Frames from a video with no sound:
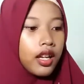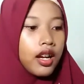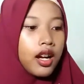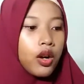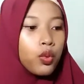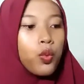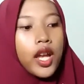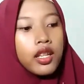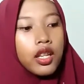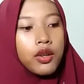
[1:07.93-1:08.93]

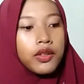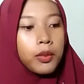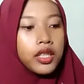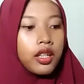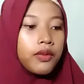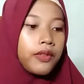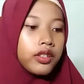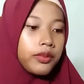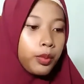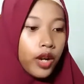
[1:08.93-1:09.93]
When there is a meeting in
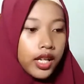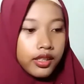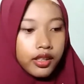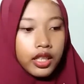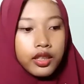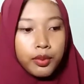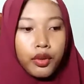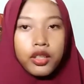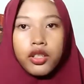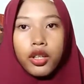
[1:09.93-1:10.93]
front of press, the
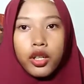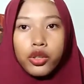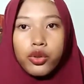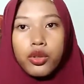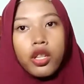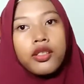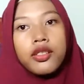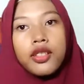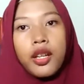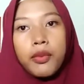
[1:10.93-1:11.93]
interpreter do not
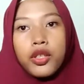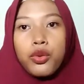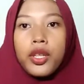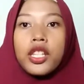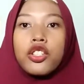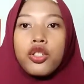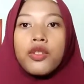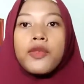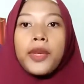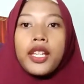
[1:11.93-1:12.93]
stand between the two
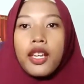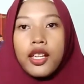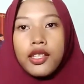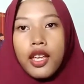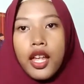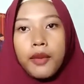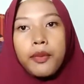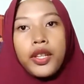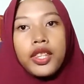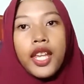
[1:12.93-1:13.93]
speakers,
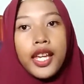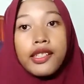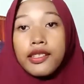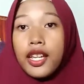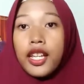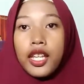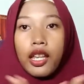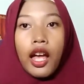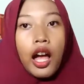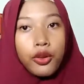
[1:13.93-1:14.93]
but they stand in
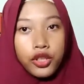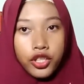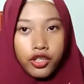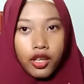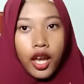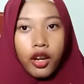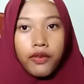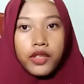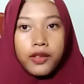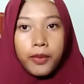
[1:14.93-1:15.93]
the outer side of
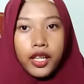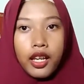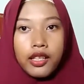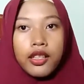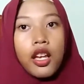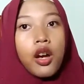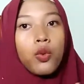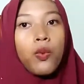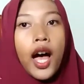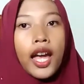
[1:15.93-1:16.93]
the speakers.
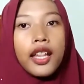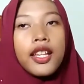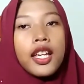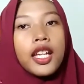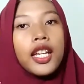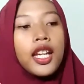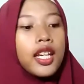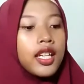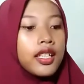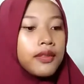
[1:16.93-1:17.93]
While
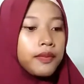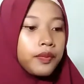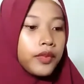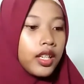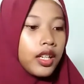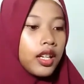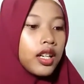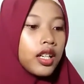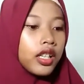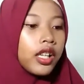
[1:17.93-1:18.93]
in
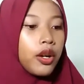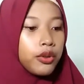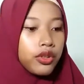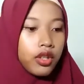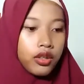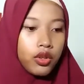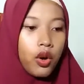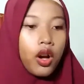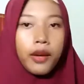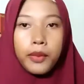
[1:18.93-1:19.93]
a
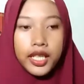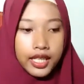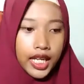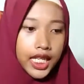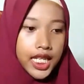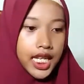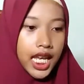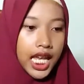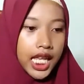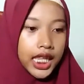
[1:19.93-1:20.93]
closed-door meeting,
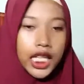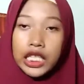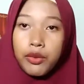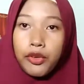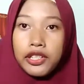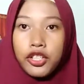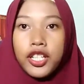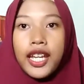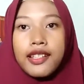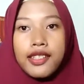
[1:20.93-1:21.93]
the interpreter
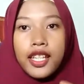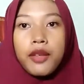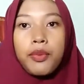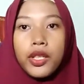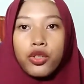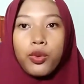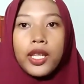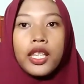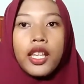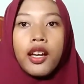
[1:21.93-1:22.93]
can sit
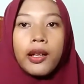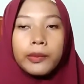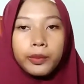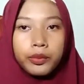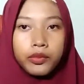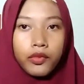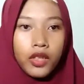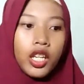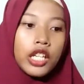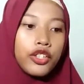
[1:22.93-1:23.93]
between the
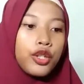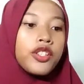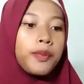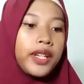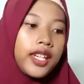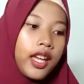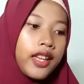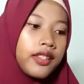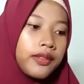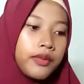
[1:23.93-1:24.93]
two
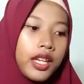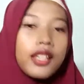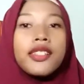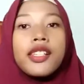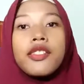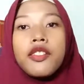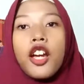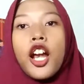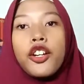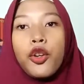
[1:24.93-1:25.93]
speakers since there
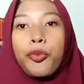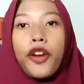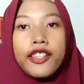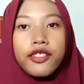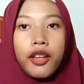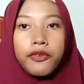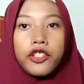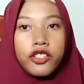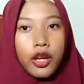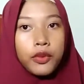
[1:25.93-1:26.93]
are no press
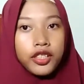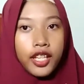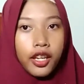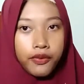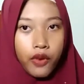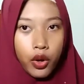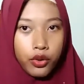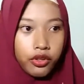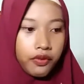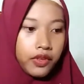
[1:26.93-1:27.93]
conference that will take
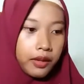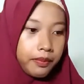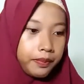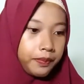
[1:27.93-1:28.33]
photos of them.